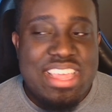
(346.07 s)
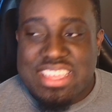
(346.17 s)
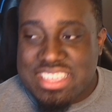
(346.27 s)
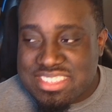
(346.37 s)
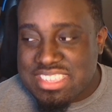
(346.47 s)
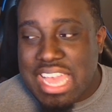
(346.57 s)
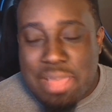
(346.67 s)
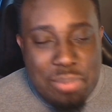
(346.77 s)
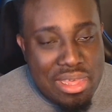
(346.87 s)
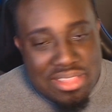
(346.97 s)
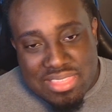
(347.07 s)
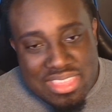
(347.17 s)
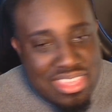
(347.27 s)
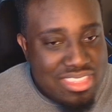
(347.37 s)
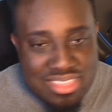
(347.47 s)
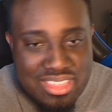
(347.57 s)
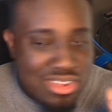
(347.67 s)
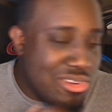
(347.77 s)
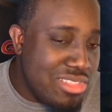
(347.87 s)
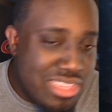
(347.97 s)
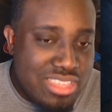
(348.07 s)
because I bought the the early,